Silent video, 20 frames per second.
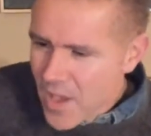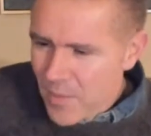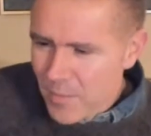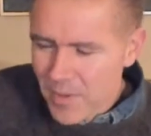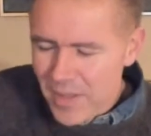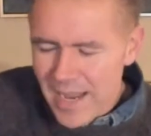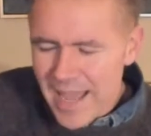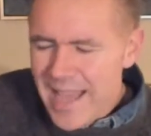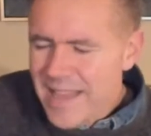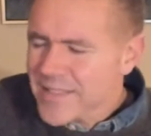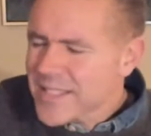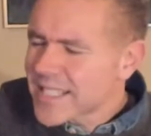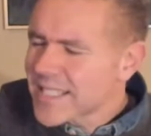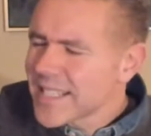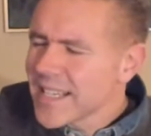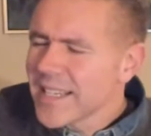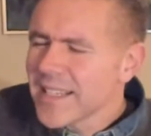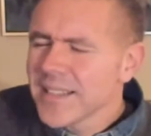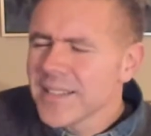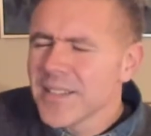But I've
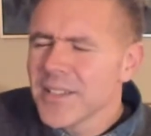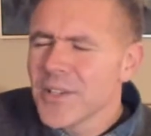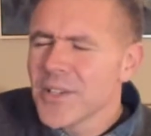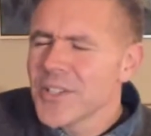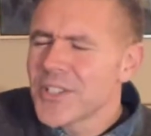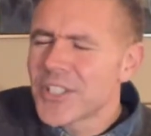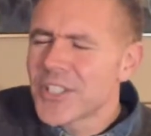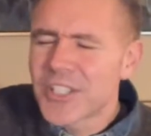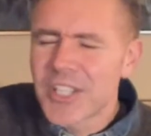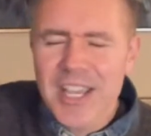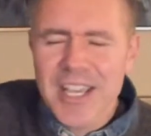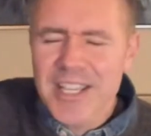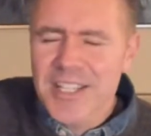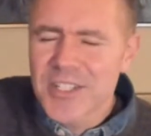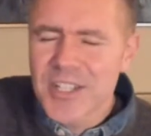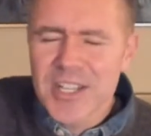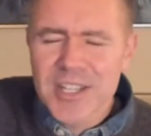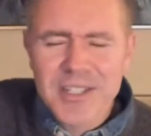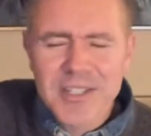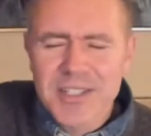seen you
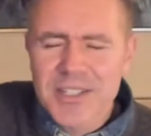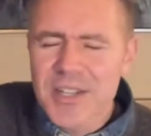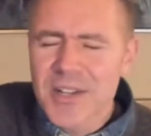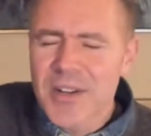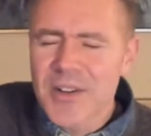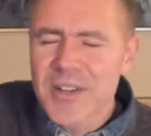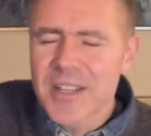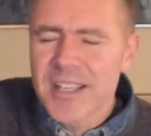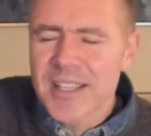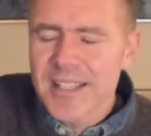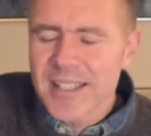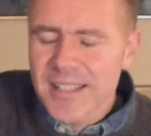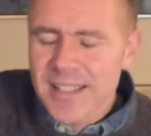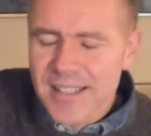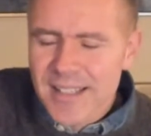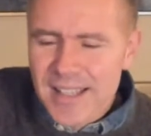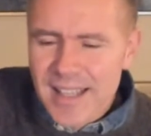changing and turning